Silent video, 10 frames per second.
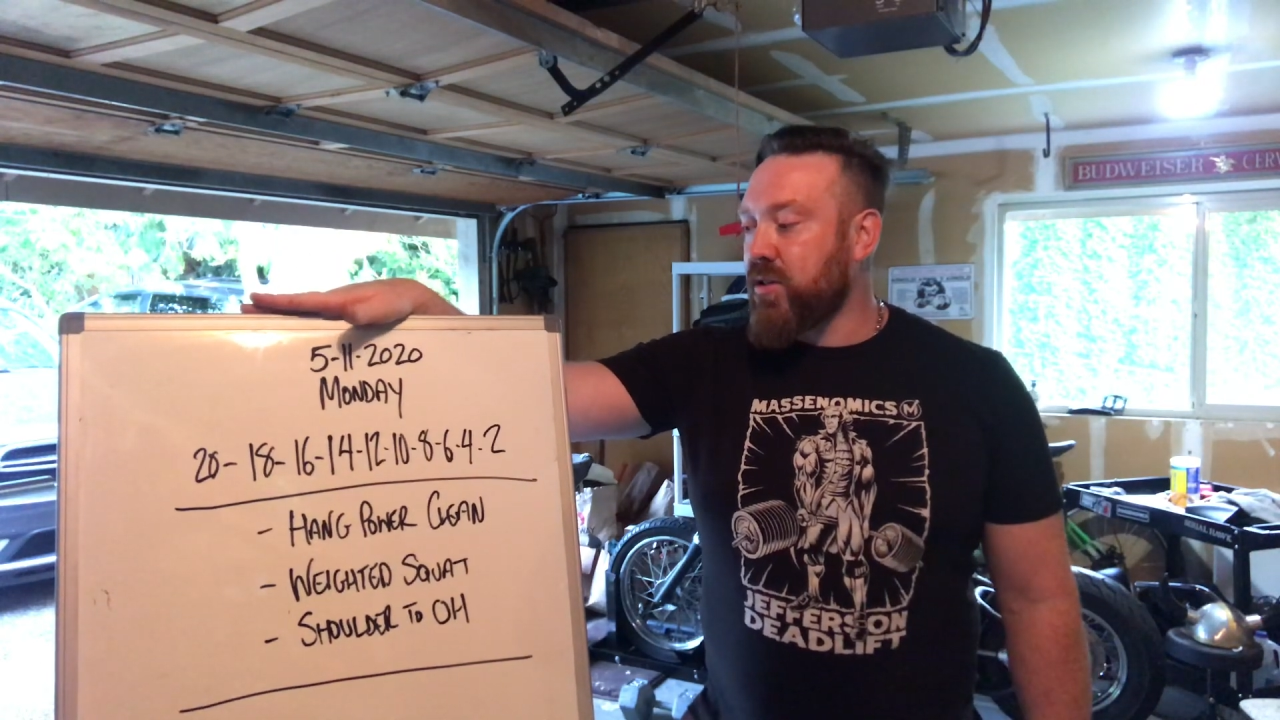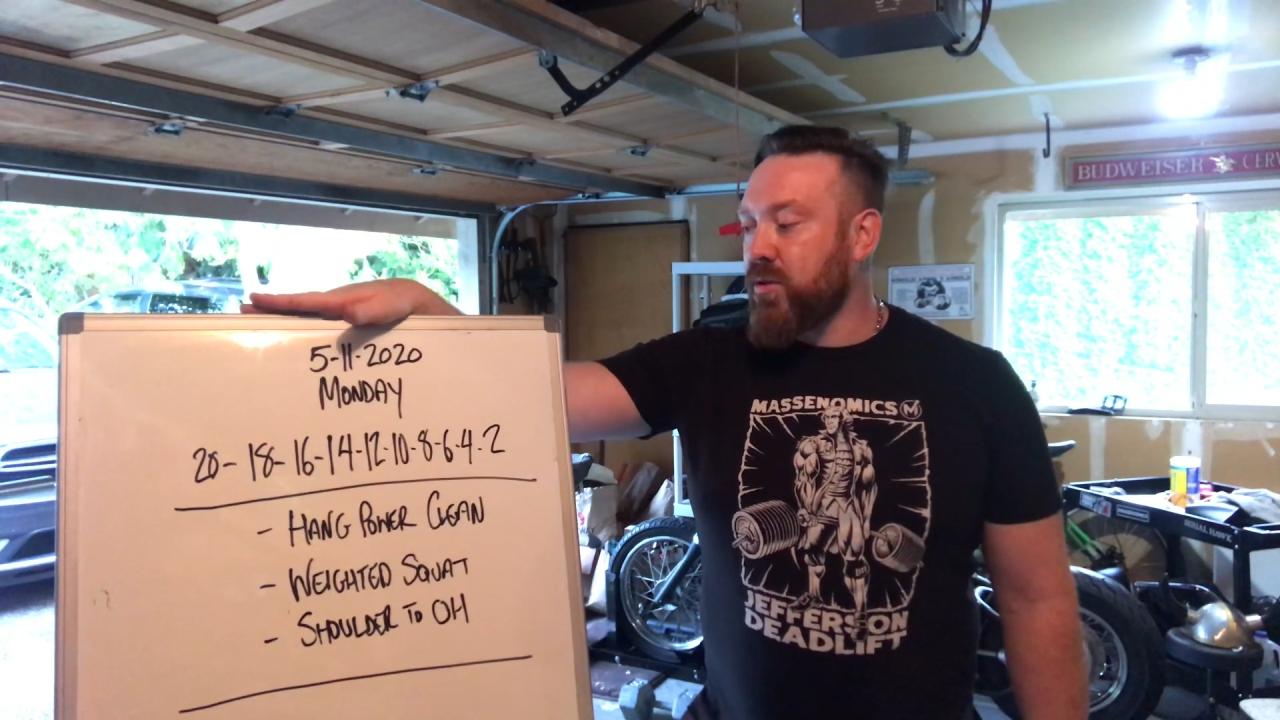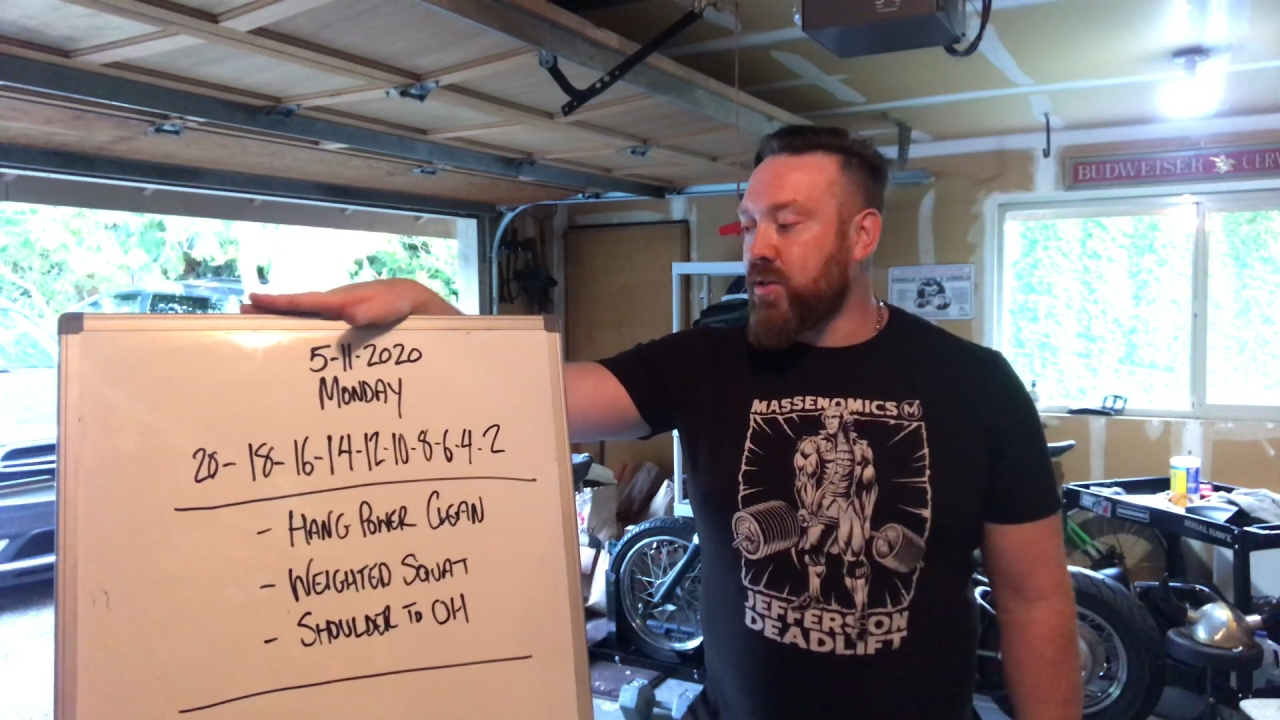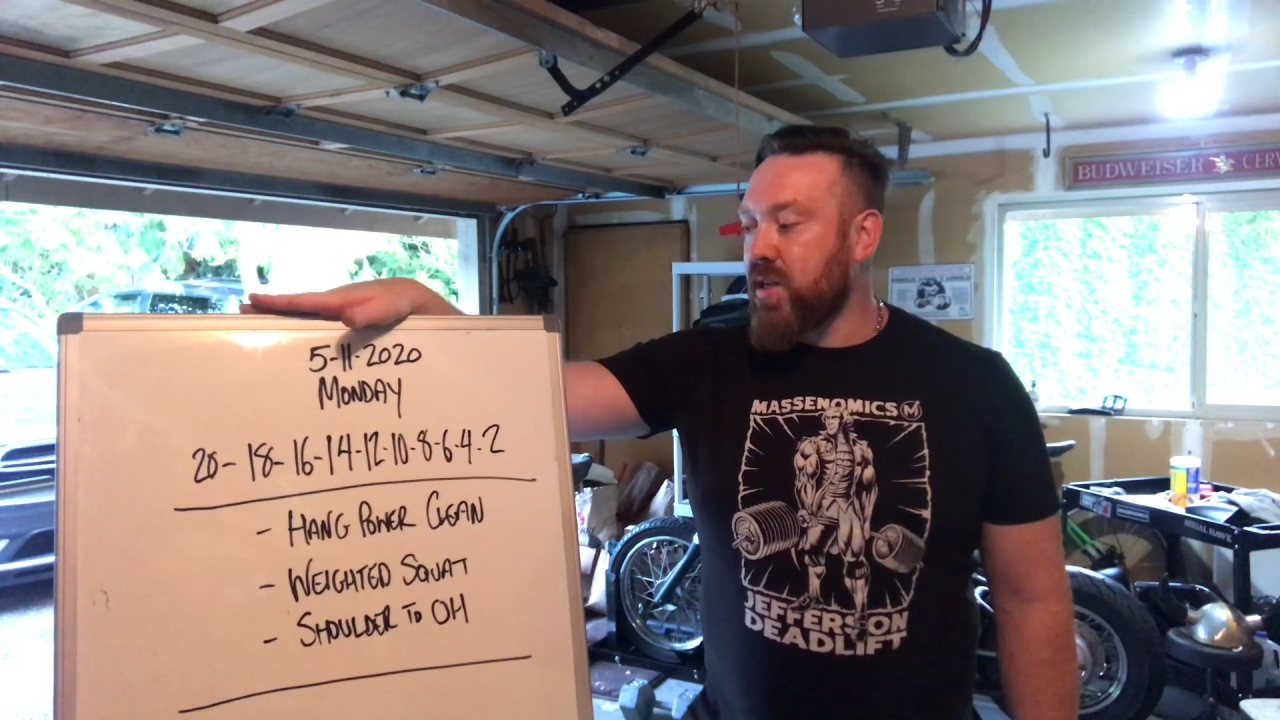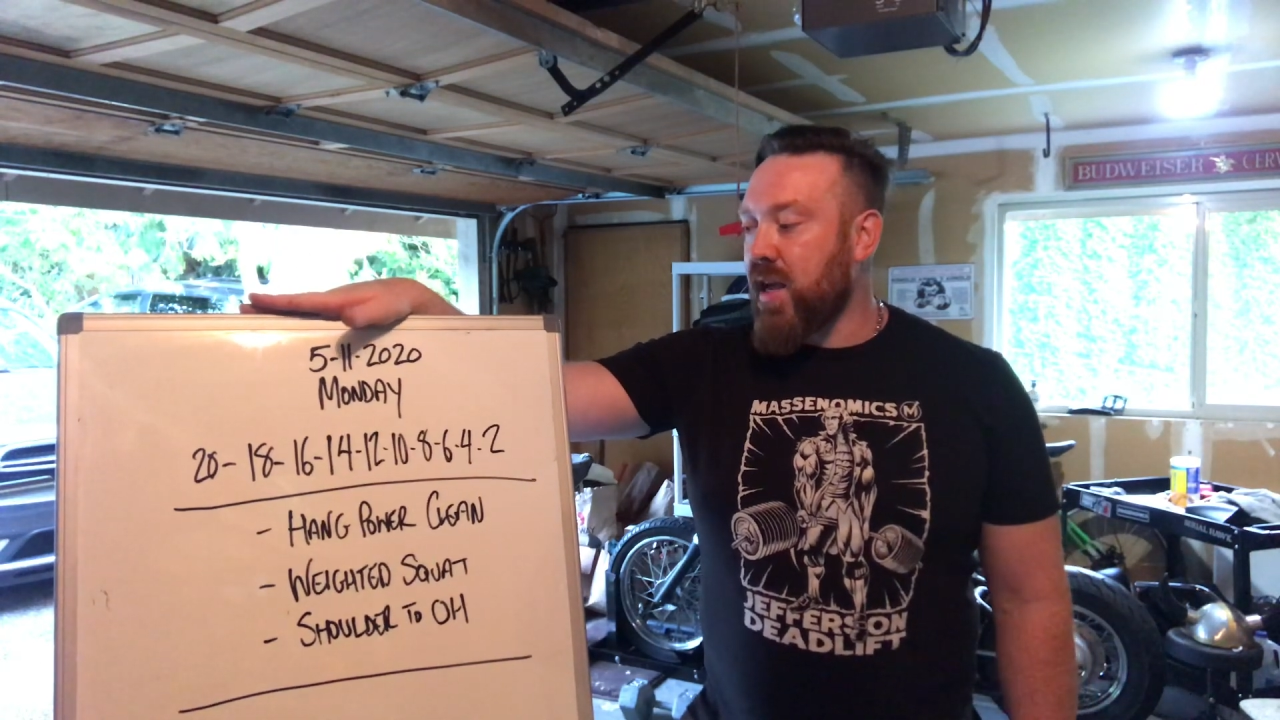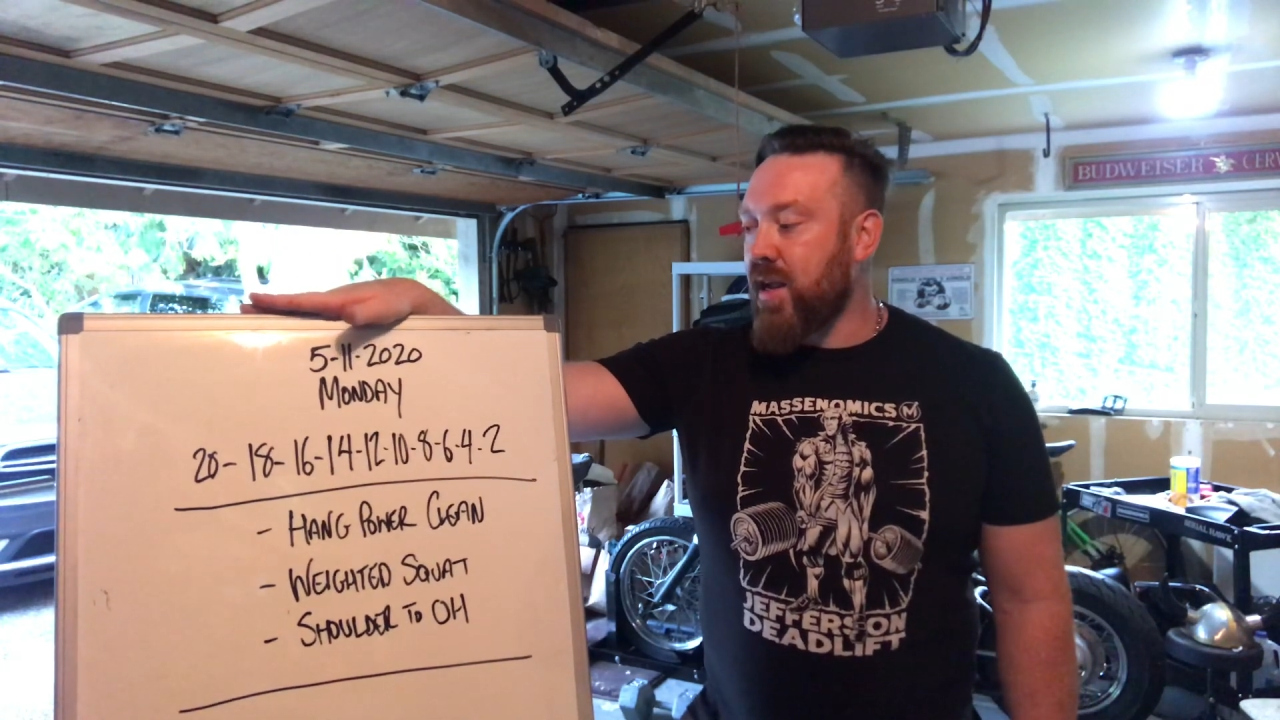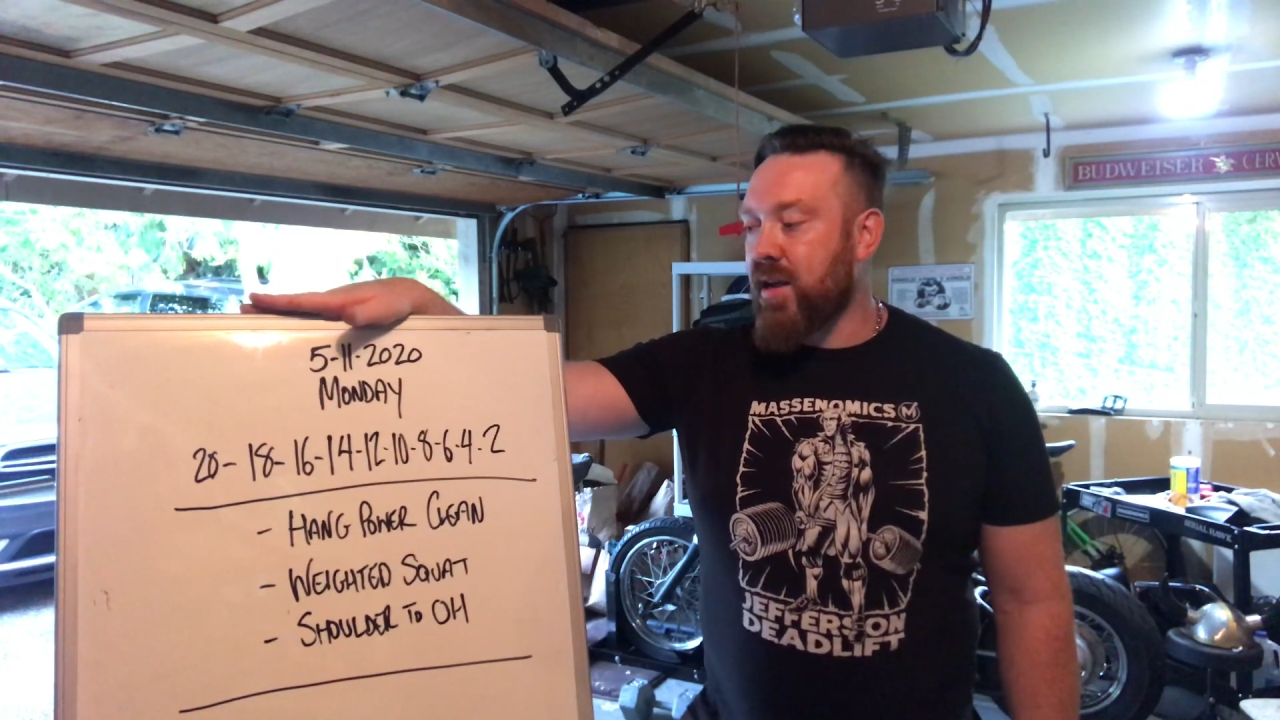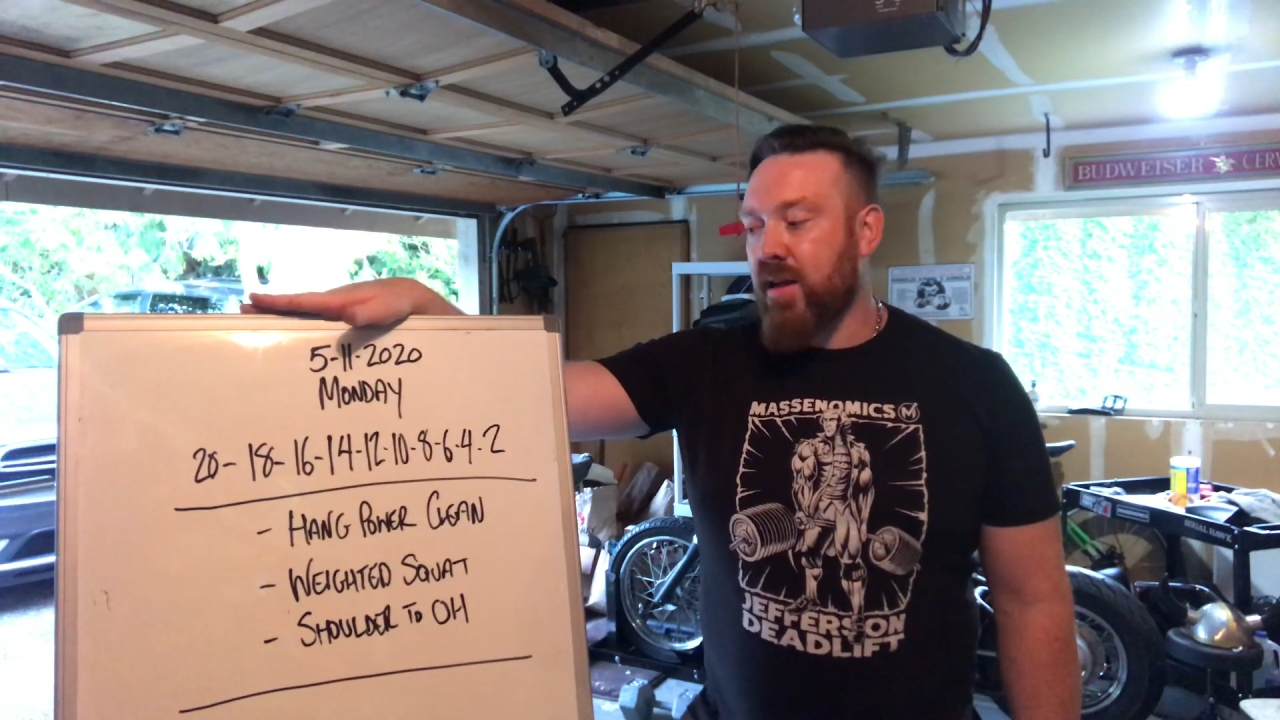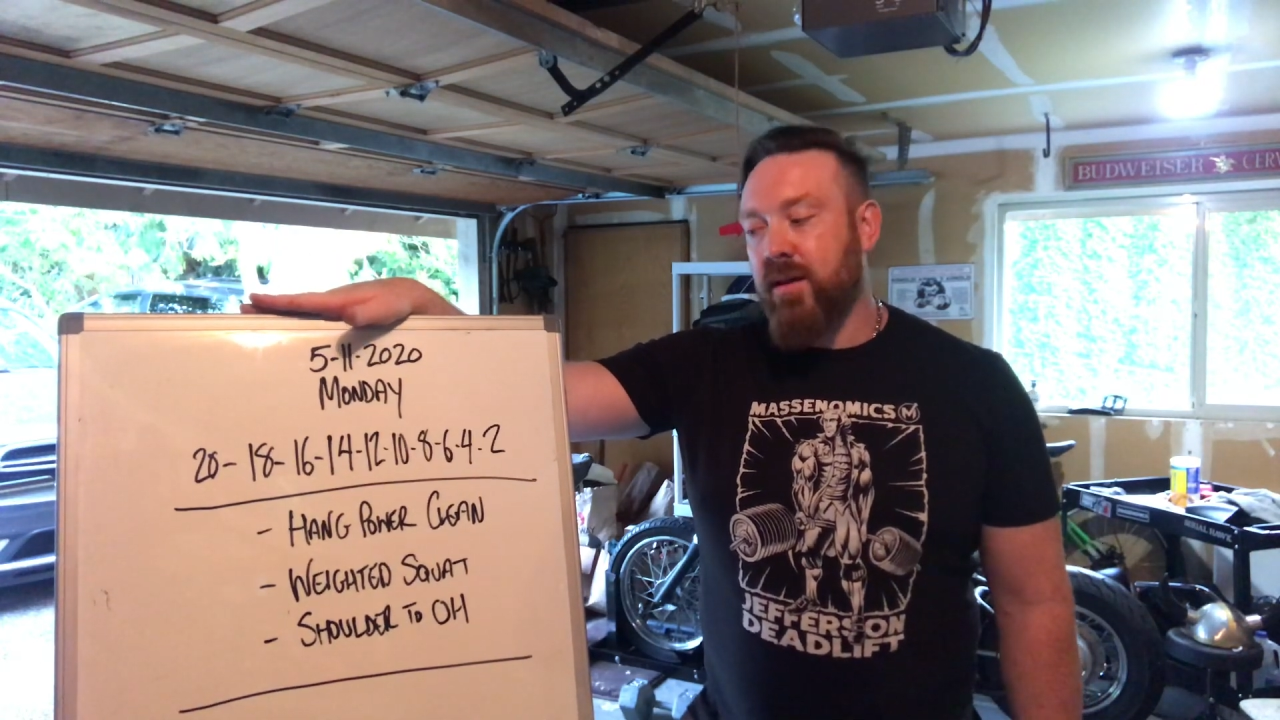to take,